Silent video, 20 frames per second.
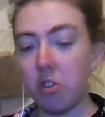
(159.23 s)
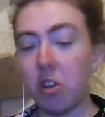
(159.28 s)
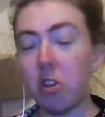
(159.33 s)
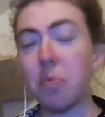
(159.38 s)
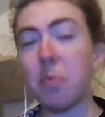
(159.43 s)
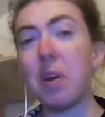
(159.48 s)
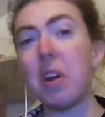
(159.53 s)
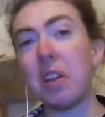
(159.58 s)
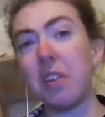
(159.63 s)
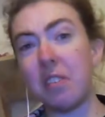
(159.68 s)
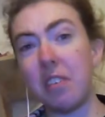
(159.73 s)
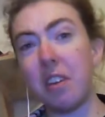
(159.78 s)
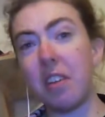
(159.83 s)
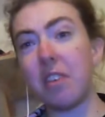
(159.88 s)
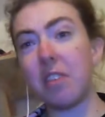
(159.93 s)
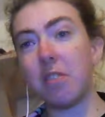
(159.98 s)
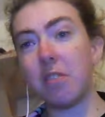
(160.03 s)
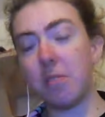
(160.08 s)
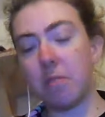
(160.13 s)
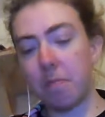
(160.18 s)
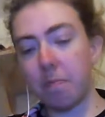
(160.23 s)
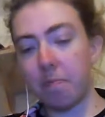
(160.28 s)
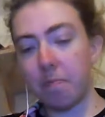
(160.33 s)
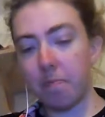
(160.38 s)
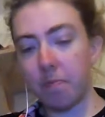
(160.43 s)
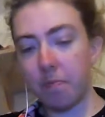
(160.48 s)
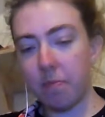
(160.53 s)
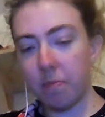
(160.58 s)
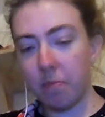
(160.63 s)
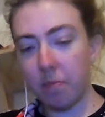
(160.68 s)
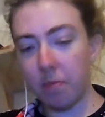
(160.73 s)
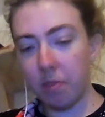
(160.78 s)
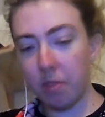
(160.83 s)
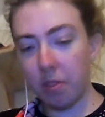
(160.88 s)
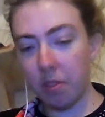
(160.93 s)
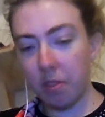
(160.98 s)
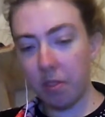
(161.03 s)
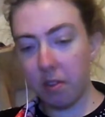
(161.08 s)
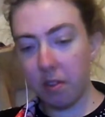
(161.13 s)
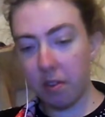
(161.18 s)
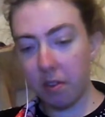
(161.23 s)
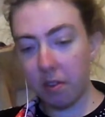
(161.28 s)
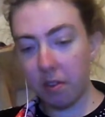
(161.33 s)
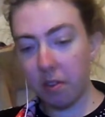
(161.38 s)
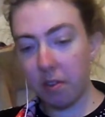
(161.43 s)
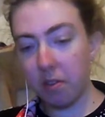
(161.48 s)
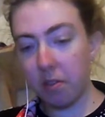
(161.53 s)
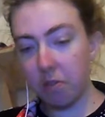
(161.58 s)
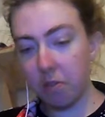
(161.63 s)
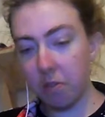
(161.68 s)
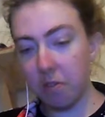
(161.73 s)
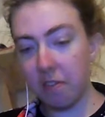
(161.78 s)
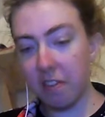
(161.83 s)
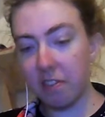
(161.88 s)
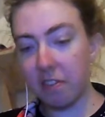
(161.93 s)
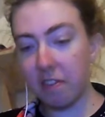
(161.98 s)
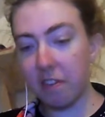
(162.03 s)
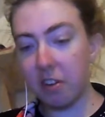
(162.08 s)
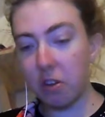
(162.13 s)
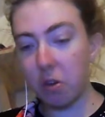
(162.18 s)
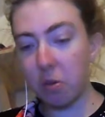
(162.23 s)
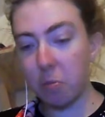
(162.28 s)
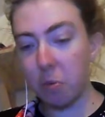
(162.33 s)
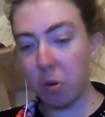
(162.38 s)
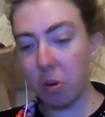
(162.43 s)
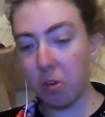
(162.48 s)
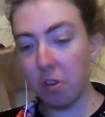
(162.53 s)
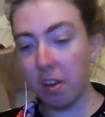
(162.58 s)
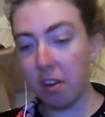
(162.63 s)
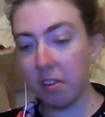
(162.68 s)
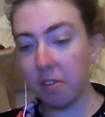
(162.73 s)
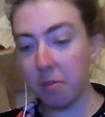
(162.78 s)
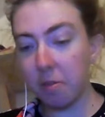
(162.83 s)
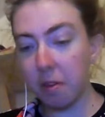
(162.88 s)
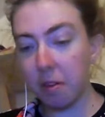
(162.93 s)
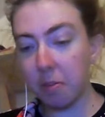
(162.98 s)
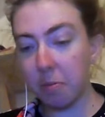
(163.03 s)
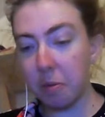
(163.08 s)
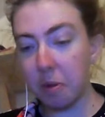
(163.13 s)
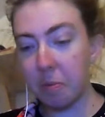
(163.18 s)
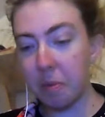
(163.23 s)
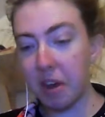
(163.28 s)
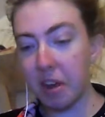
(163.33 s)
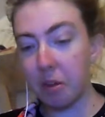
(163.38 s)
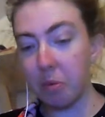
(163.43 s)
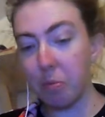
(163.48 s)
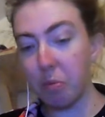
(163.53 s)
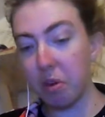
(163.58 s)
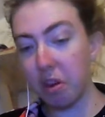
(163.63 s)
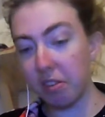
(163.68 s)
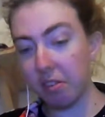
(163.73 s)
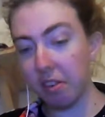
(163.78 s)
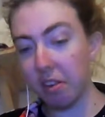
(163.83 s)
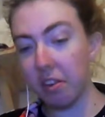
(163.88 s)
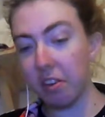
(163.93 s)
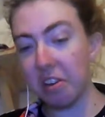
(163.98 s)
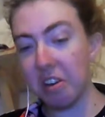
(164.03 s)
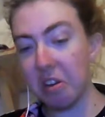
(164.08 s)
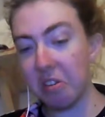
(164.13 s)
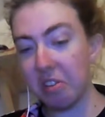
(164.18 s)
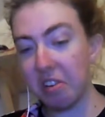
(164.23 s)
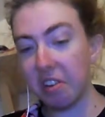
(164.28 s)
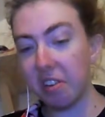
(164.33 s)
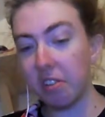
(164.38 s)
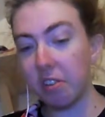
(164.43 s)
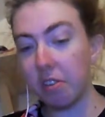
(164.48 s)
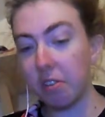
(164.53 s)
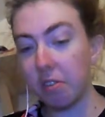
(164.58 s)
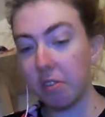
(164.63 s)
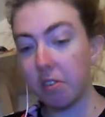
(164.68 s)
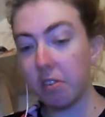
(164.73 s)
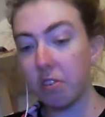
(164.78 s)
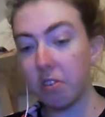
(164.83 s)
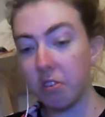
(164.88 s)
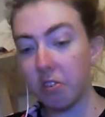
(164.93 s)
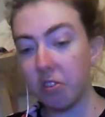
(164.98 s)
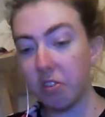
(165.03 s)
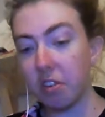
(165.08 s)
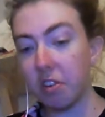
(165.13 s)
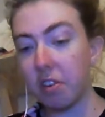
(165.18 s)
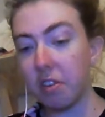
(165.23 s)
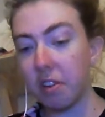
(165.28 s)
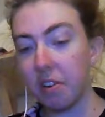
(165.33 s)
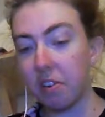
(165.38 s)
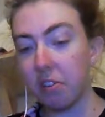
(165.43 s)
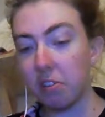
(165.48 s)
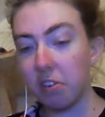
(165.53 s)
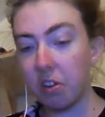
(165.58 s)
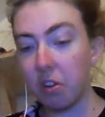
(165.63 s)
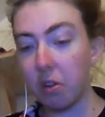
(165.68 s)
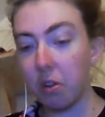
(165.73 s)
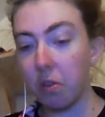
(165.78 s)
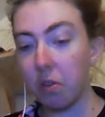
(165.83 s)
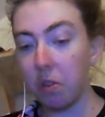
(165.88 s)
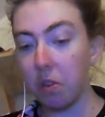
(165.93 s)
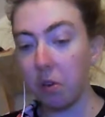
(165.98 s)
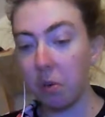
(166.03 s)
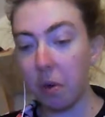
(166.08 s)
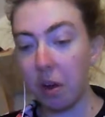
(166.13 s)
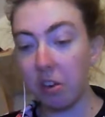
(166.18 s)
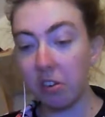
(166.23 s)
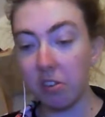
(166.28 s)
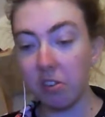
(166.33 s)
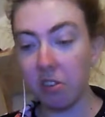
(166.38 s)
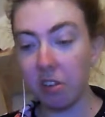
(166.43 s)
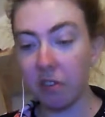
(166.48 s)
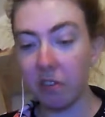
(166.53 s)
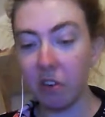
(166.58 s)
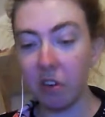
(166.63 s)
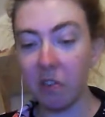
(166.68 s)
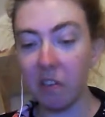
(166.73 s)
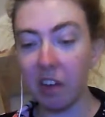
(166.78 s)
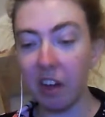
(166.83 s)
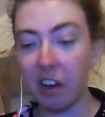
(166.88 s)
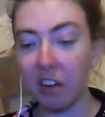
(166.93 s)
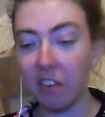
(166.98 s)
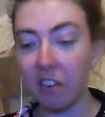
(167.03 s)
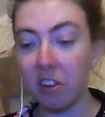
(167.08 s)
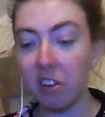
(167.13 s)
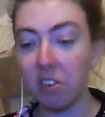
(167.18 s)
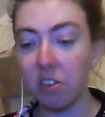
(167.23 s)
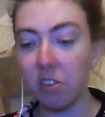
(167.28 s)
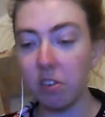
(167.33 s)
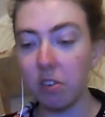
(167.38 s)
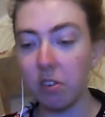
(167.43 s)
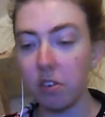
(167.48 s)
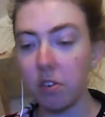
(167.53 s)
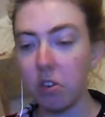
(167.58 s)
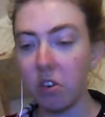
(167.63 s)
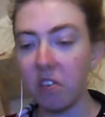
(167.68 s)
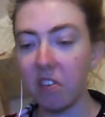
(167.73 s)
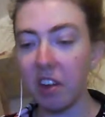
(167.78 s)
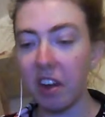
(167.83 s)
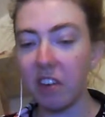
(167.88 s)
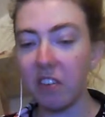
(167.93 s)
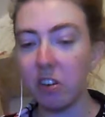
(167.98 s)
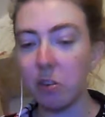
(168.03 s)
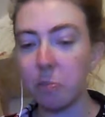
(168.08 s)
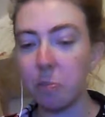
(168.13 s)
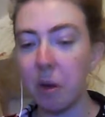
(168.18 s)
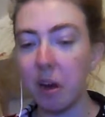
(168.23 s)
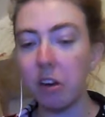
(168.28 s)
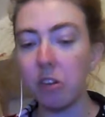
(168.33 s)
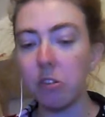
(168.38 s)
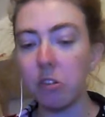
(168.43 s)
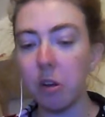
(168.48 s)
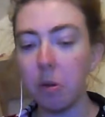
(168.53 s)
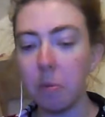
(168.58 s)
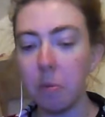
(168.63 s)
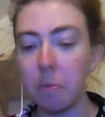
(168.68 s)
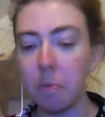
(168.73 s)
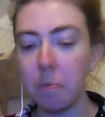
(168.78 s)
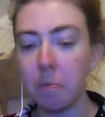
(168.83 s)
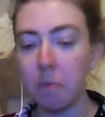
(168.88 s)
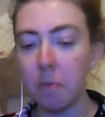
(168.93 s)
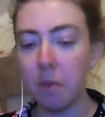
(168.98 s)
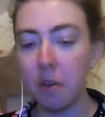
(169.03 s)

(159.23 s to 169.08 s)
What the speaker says: Theresa May has said there's very good progress has been made on Brexit negotiations, though there are still the questions of a Northern Irish backstop.